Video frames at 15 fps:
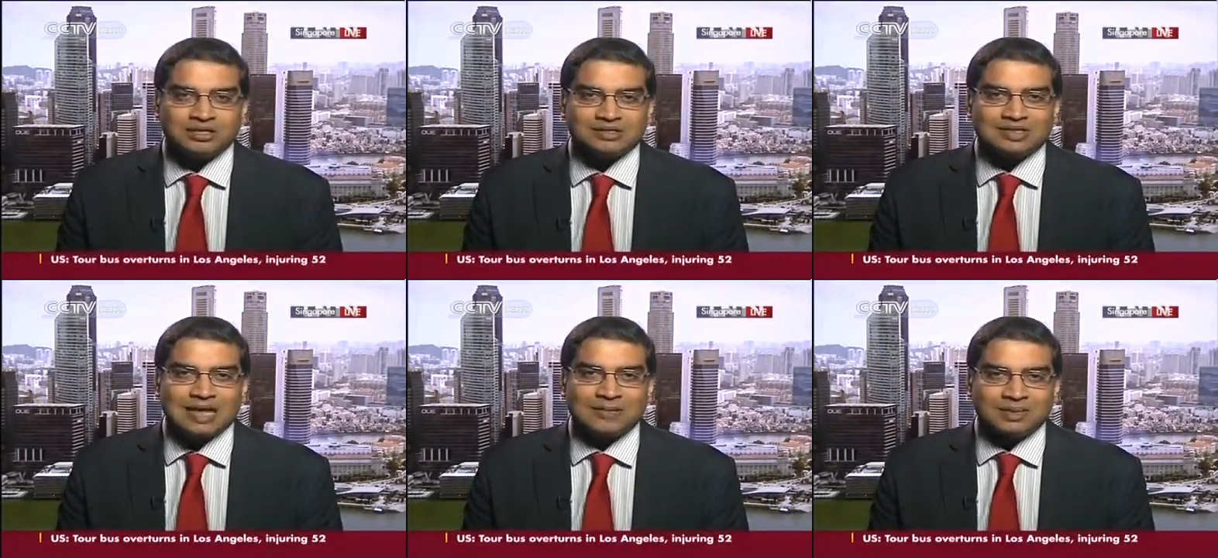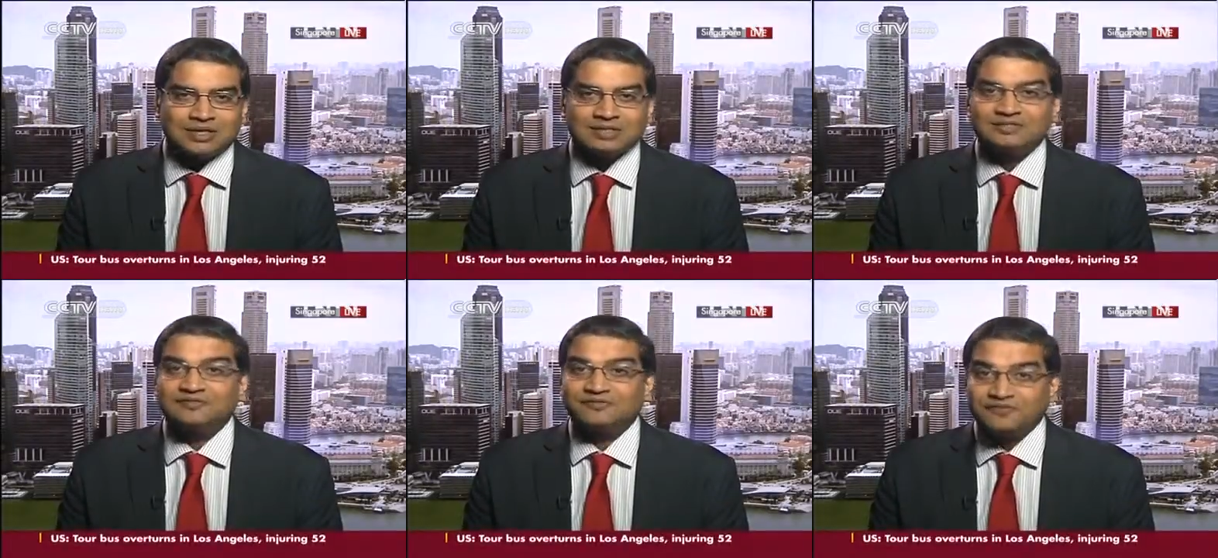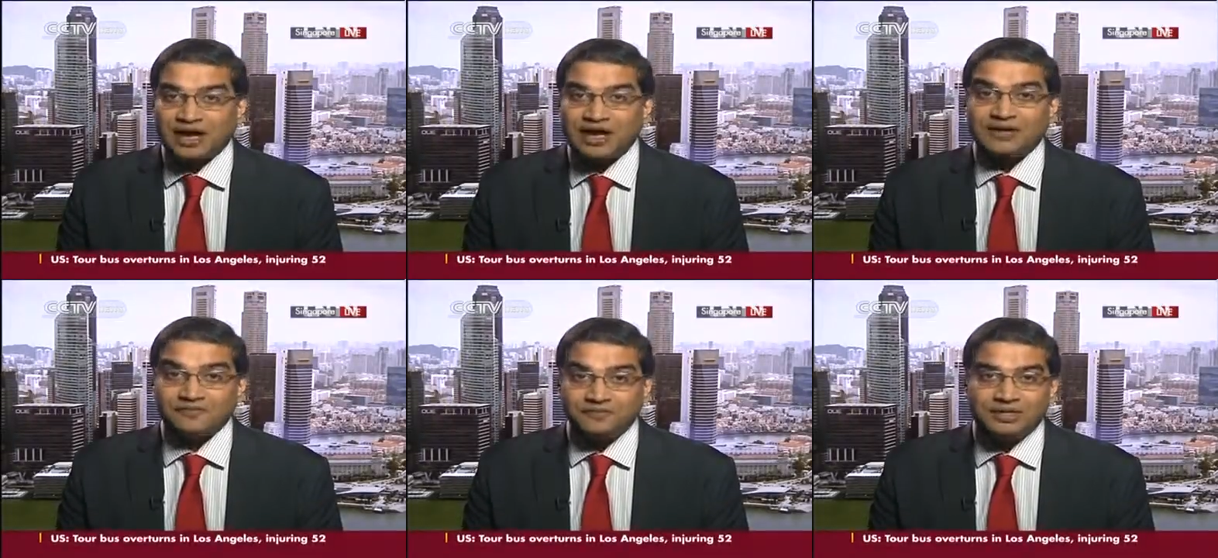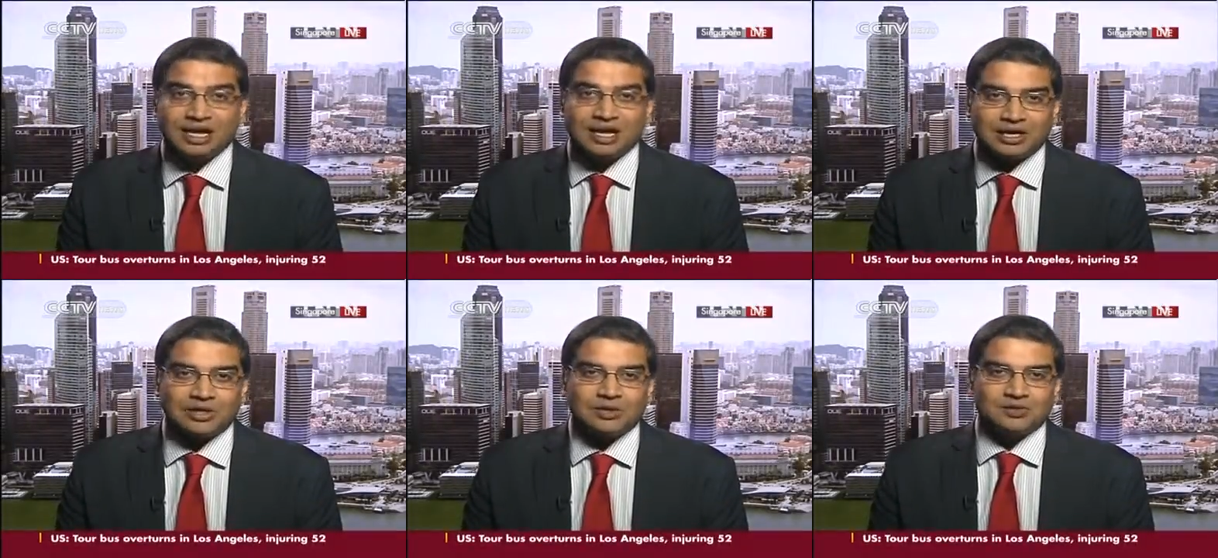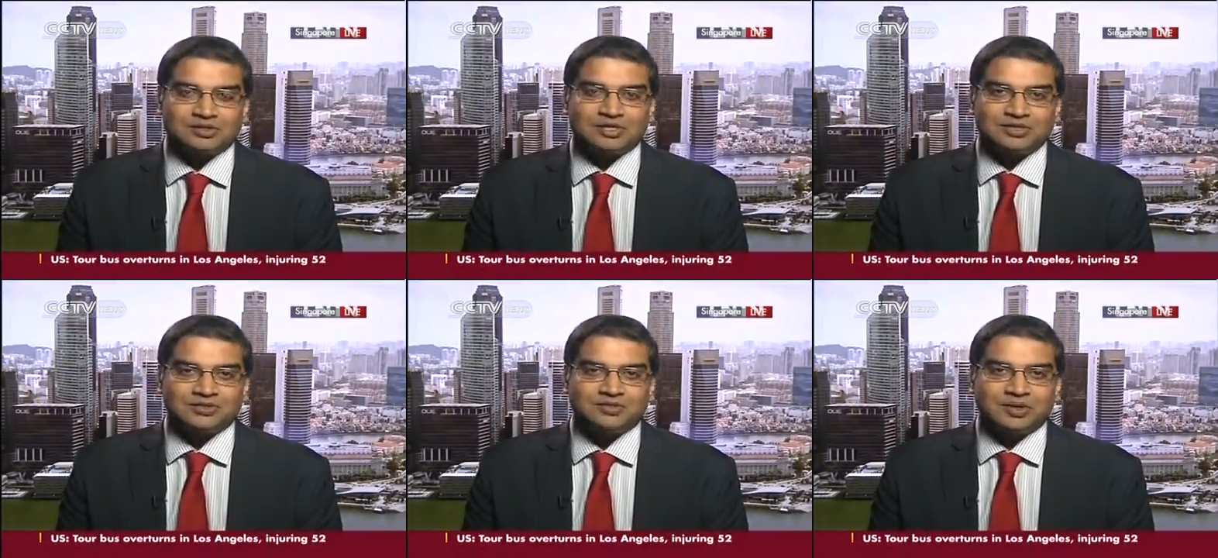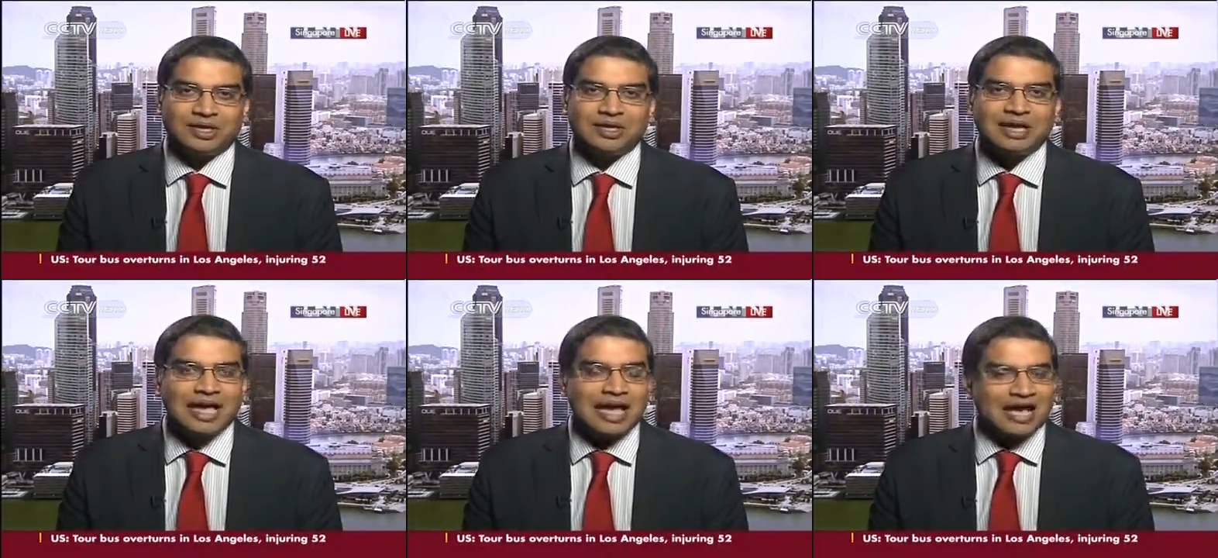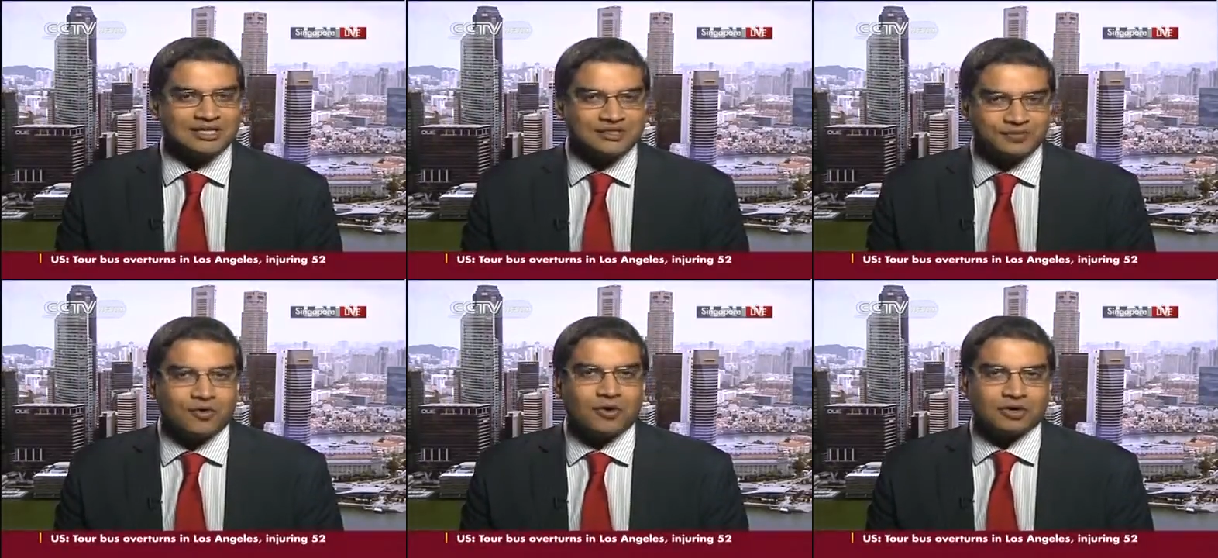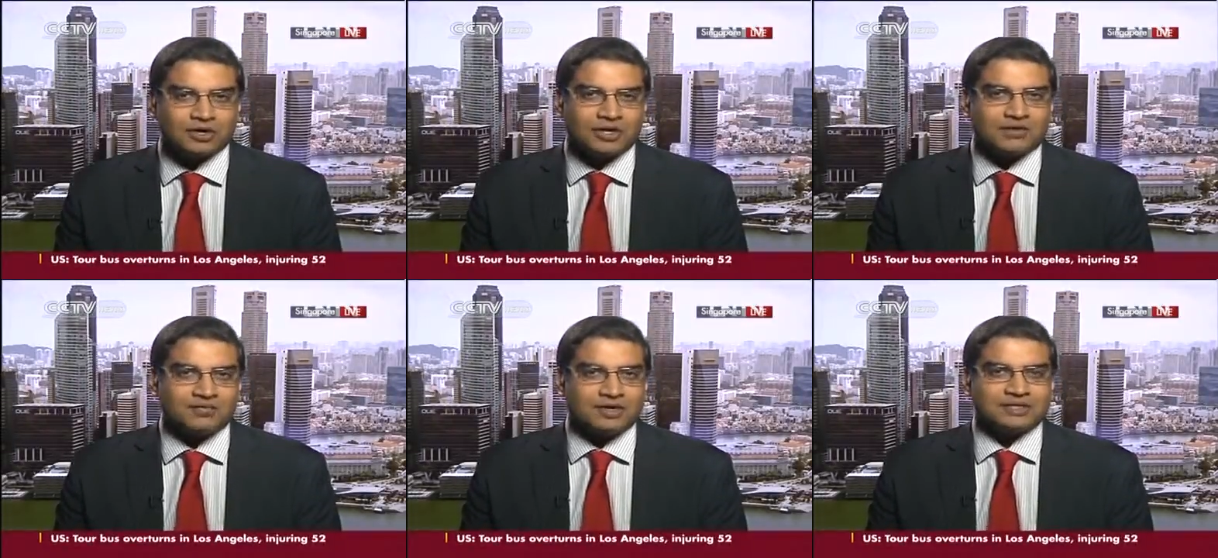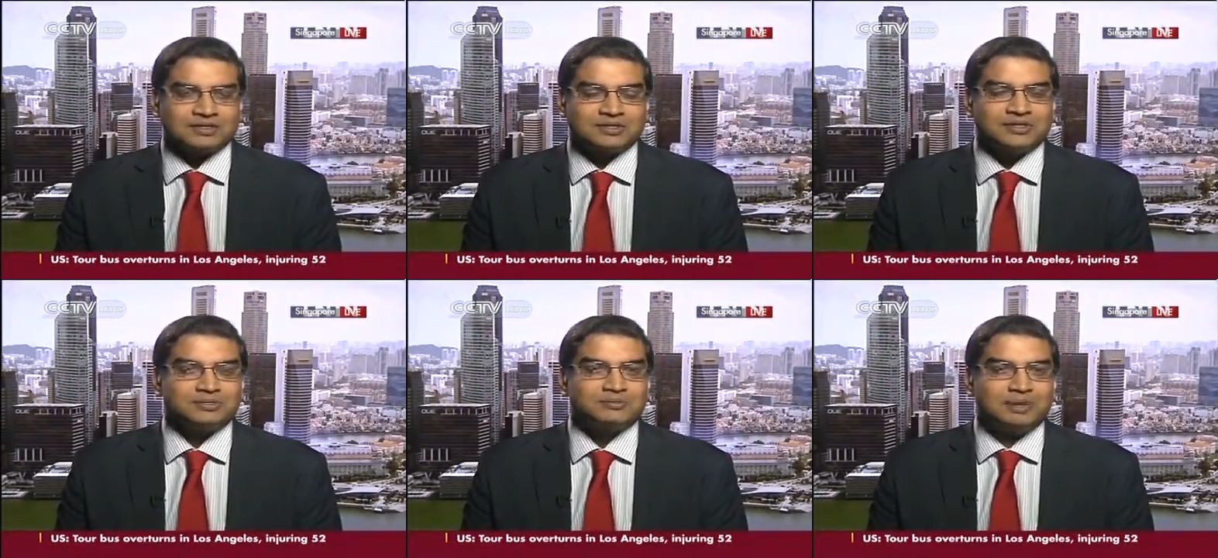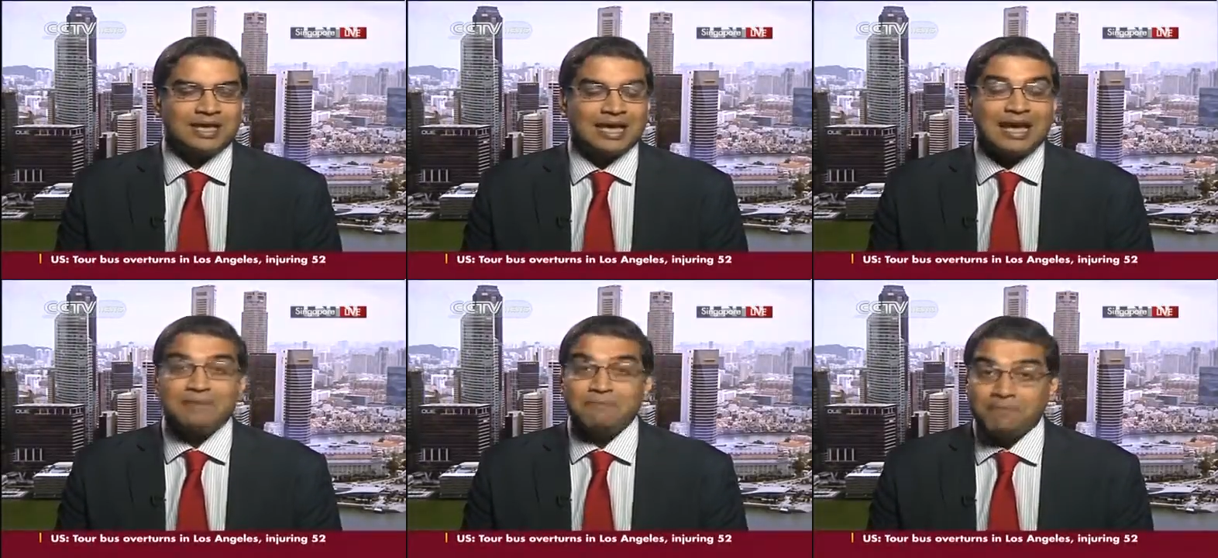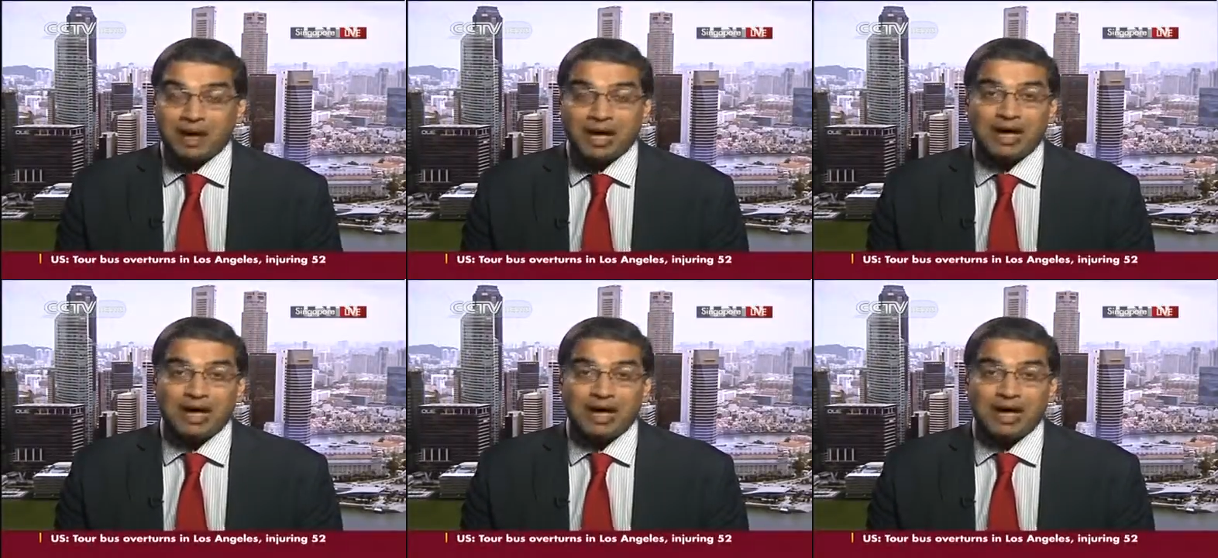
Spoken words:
snapping its 5-day losing streak as foreign investors began